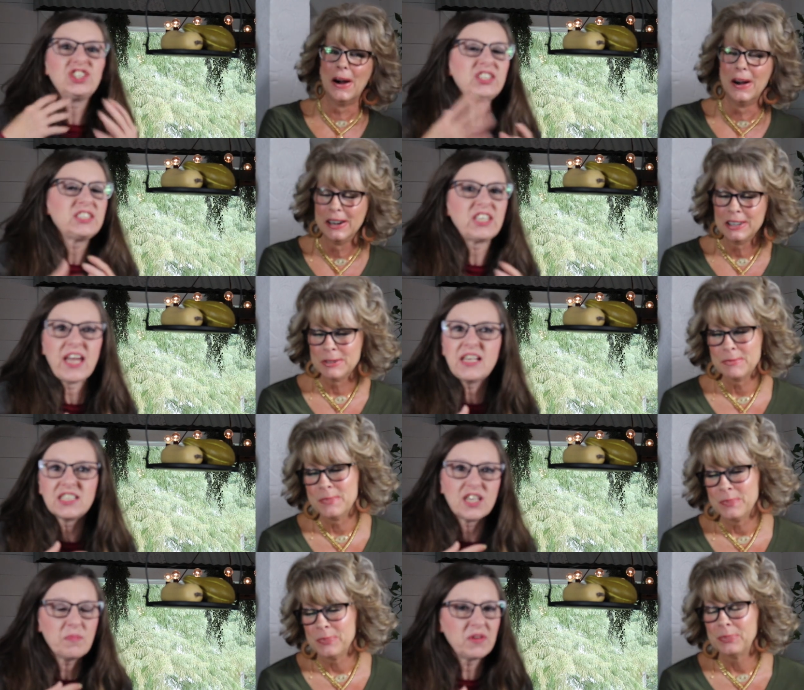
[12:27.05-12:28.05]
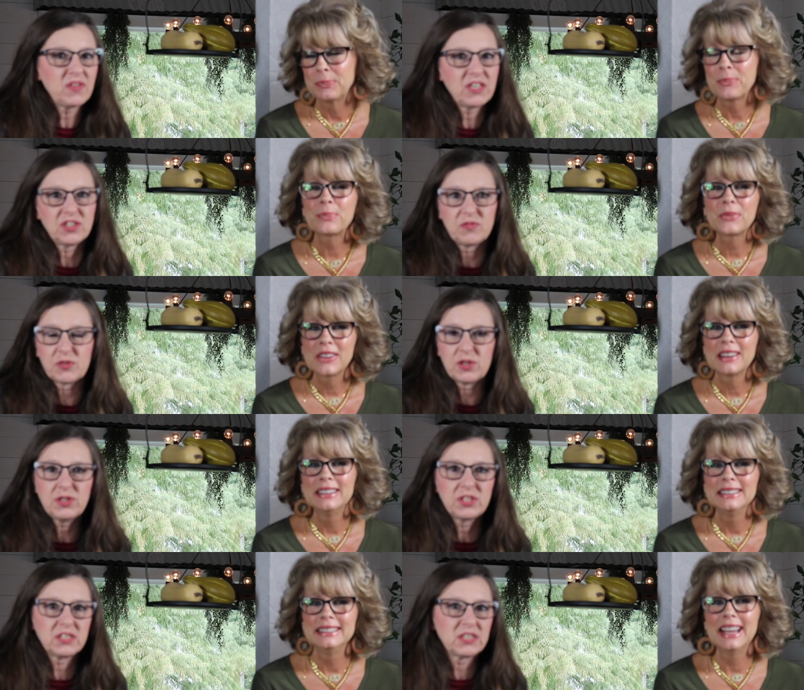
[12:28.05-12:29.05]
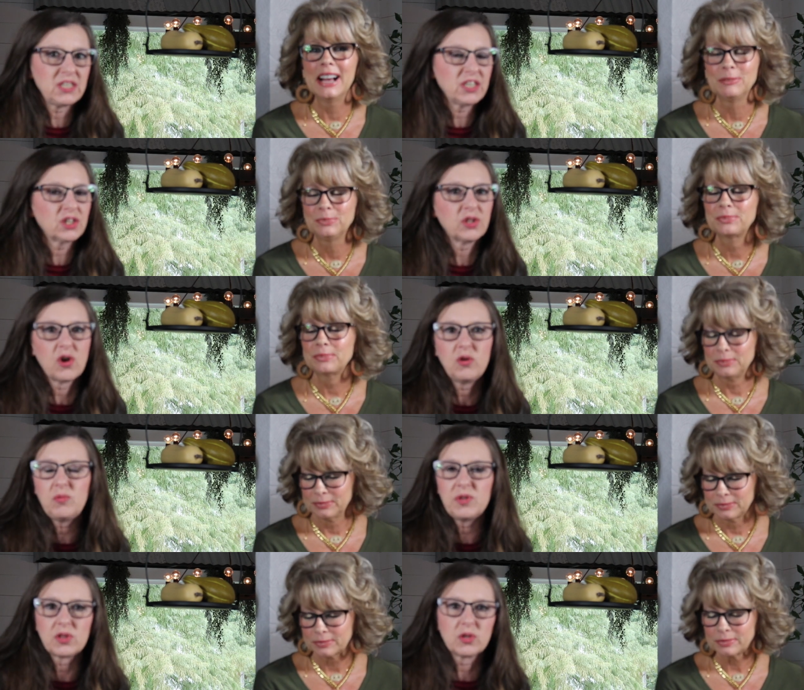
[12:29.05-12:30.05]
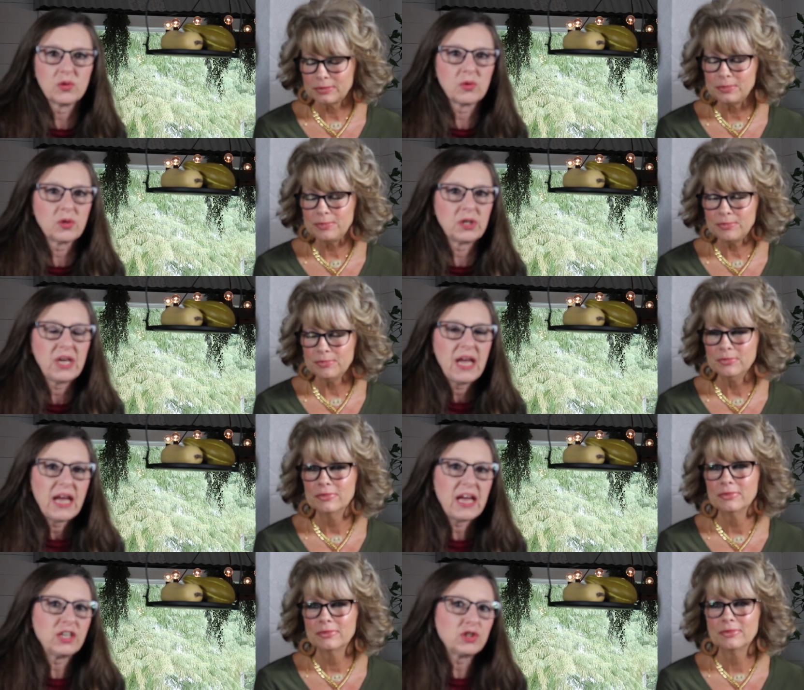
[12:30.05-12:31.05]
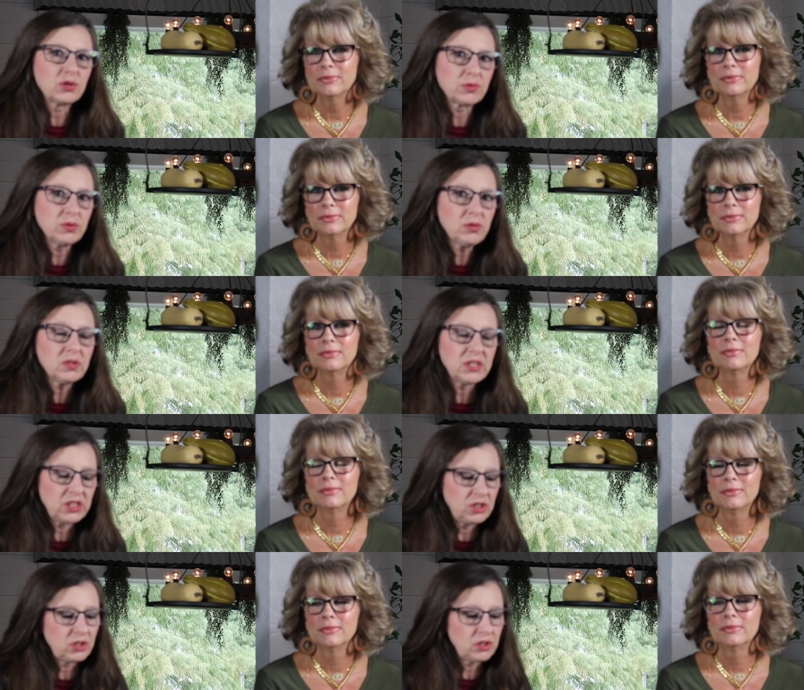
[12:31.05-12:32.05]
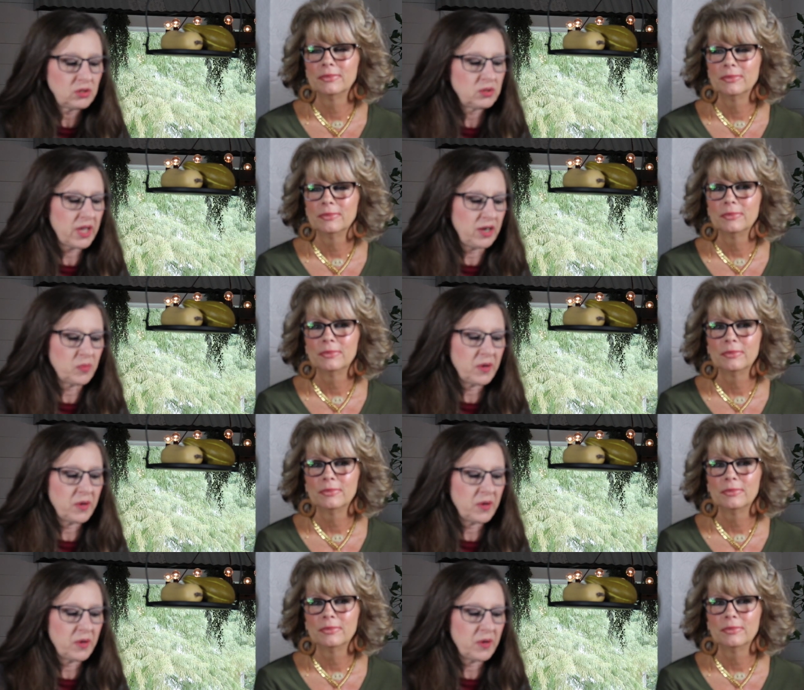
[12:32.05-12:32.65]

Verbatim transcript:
Speaker 1: just take some of these verses, yeah. get alone with the Lord, and truly do, like